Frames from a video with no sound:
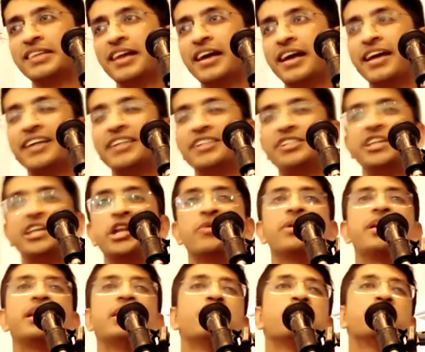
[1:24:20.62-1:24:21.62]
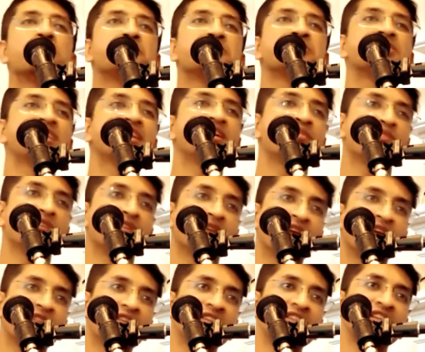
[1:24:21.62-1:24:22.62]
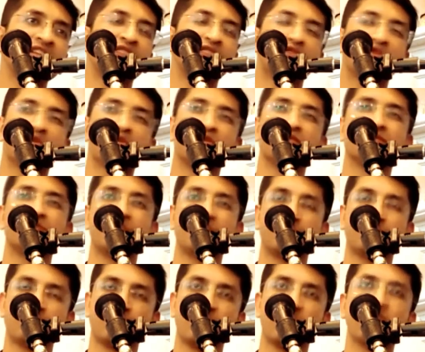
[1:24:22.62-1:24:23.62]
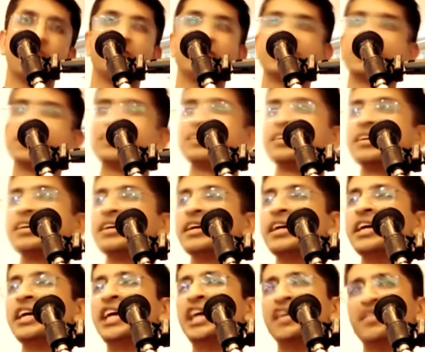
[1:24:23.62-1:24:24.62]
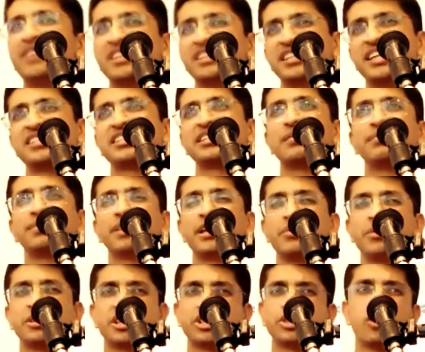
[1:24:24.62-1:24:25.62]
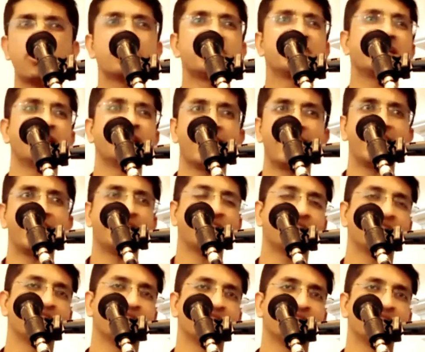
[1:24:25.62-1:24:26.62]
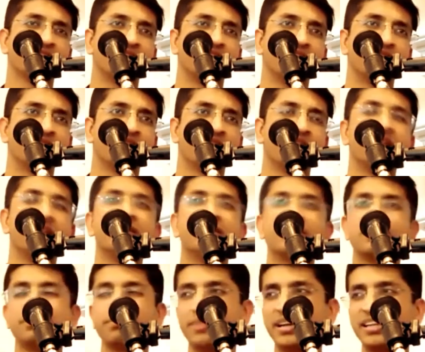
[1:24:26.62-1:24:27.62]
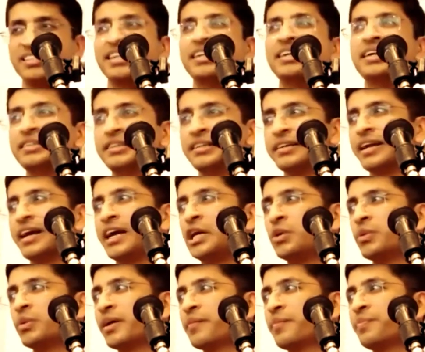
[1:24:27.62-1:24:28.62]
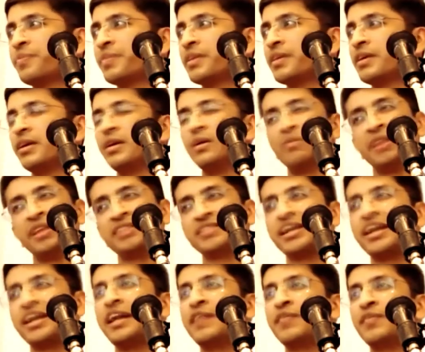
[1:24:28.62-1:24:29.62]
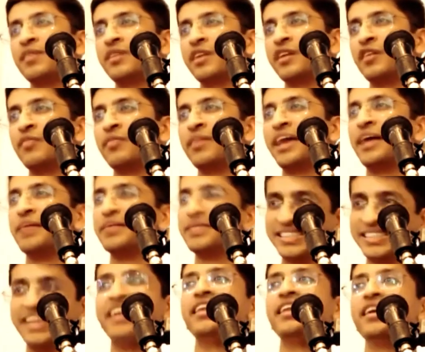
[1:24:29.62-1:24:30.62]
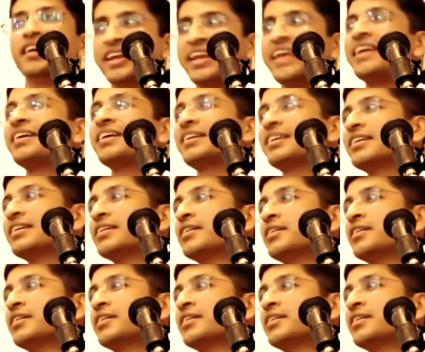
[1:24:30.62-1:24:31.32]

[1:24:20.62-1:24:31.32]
I genuinely want to seek forgiveness if through my visit, if I said something which is not in line, if I didn't present it the right way, please kindly forgive me. I'm still learning.